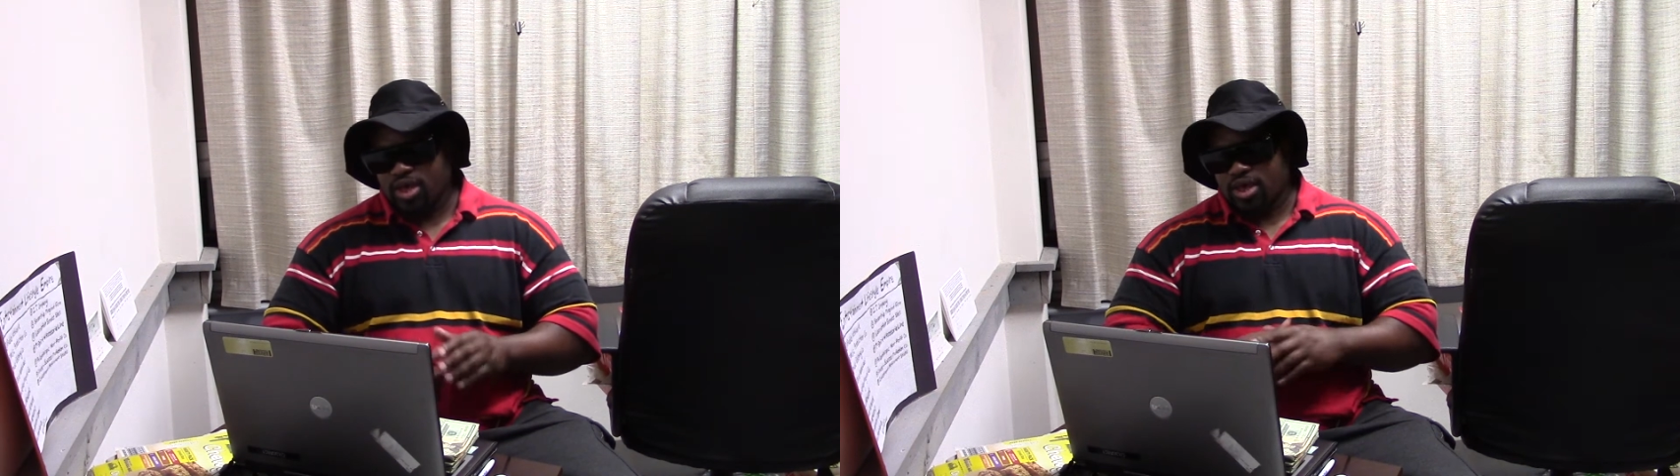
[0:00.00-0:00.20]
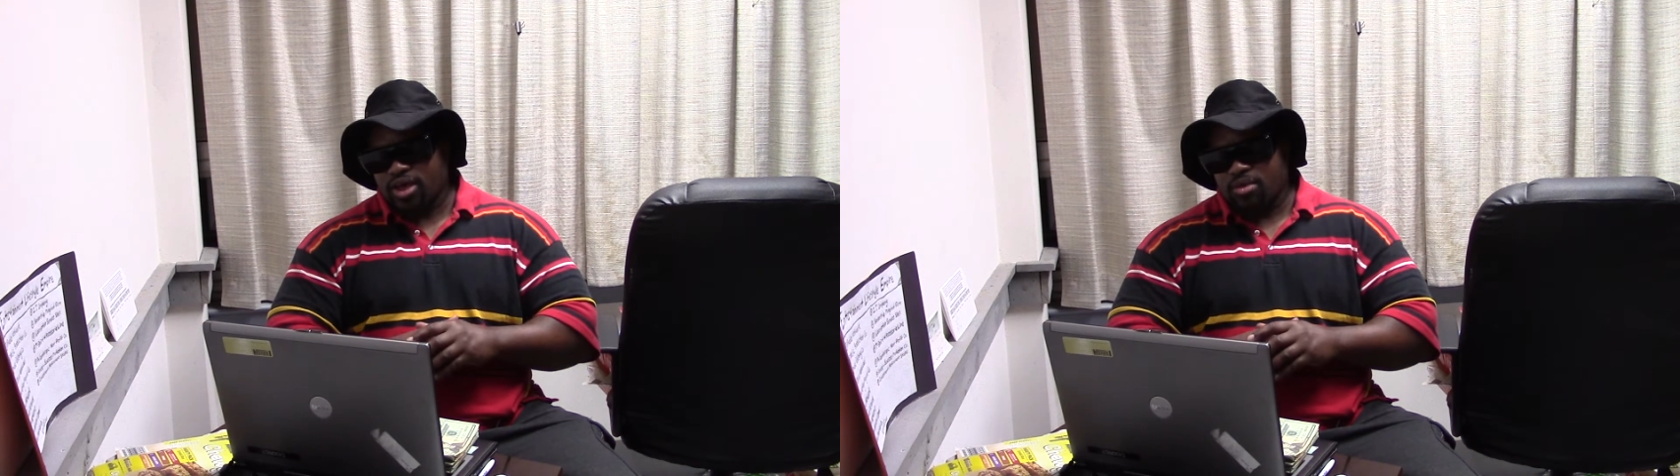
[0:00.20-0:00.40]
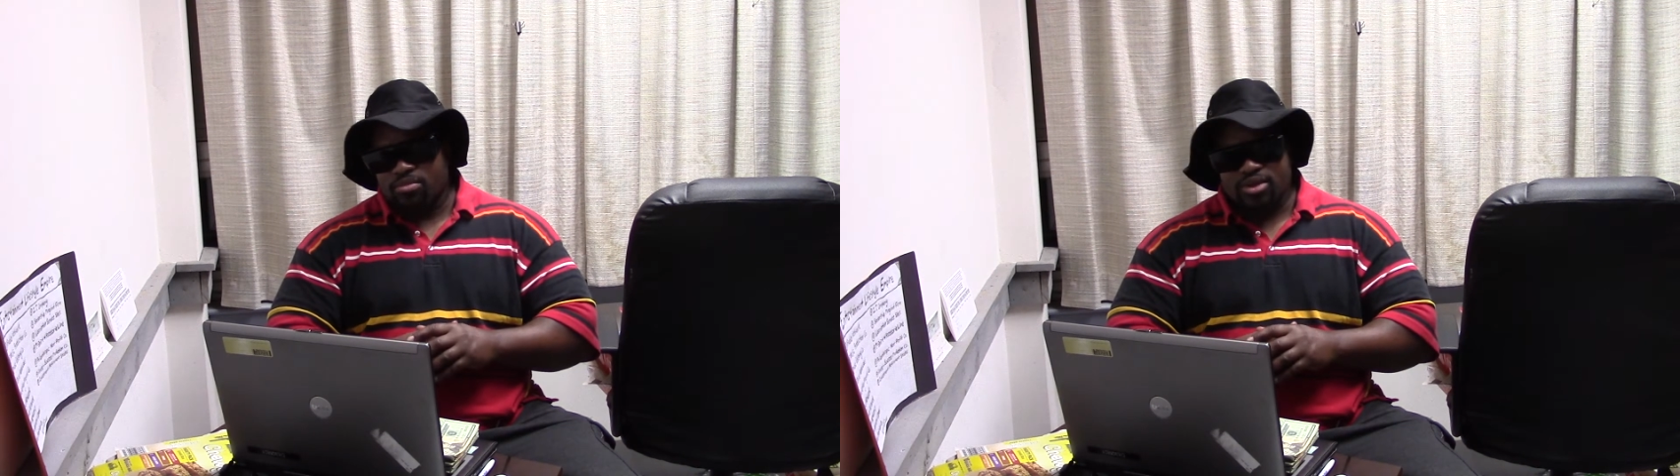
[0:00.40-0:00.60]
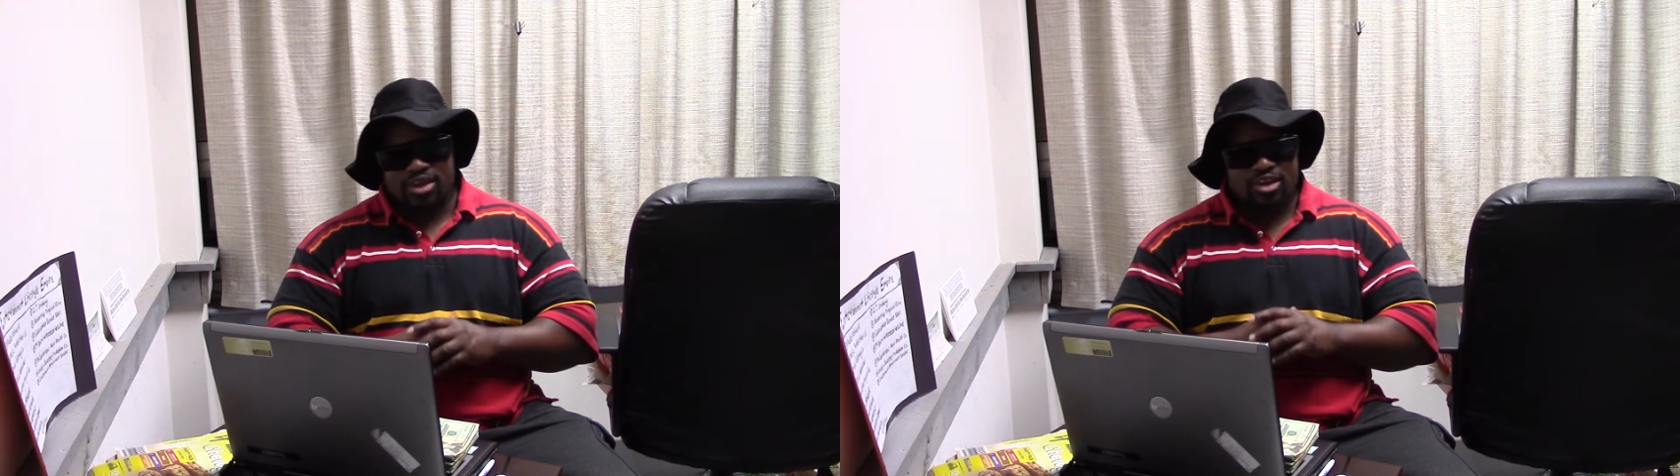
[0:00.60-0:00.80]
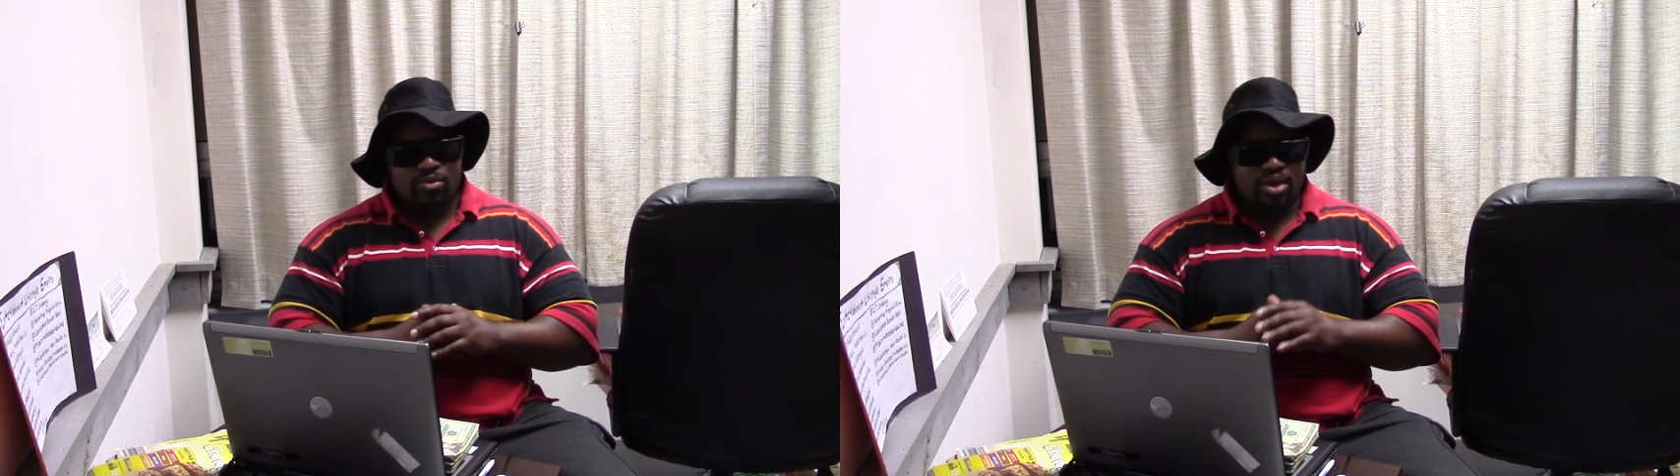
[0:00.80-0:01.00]
But
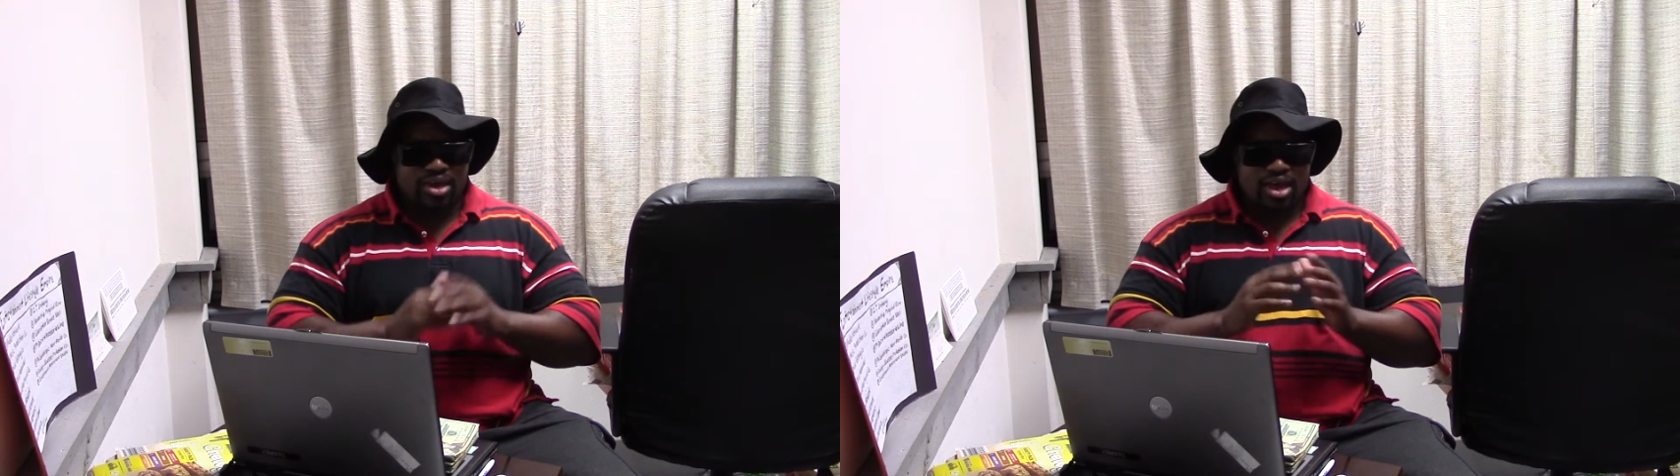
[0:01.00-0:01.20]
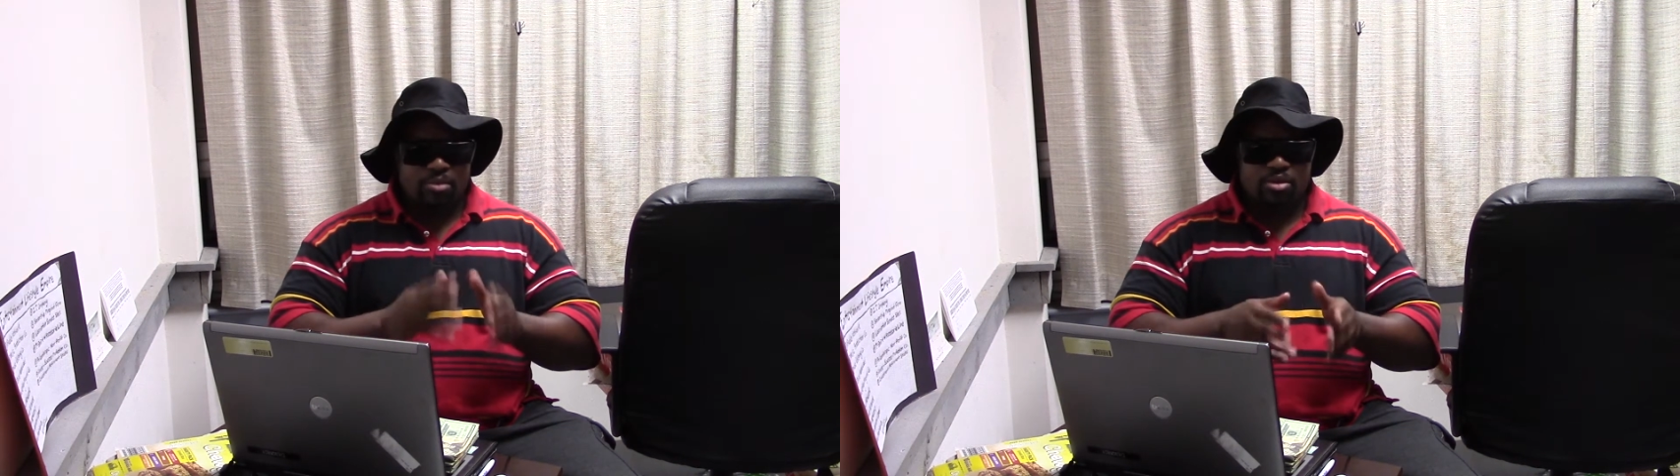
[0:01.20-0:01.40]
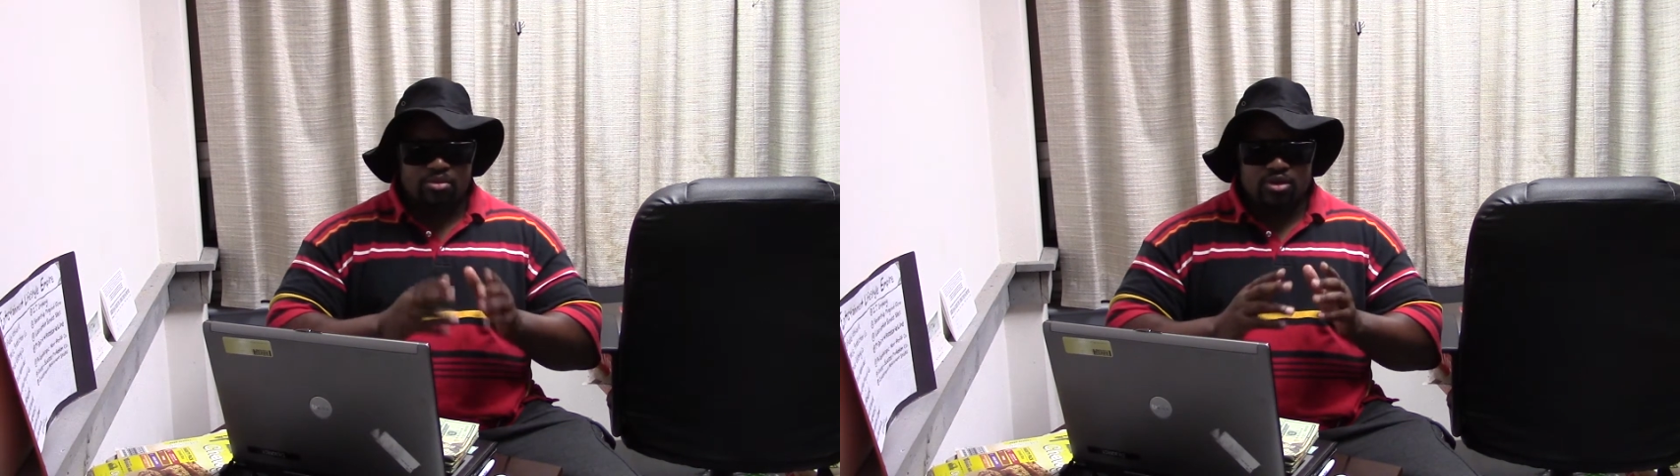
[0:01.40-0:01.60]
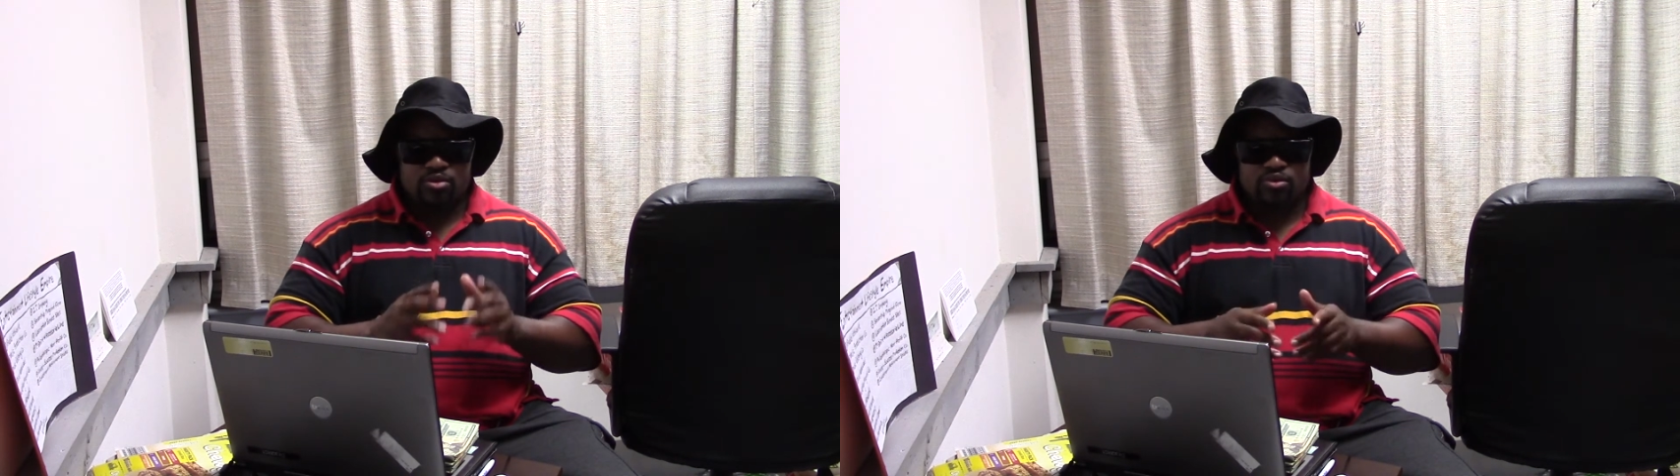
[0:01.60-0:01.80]
anyway, comment below.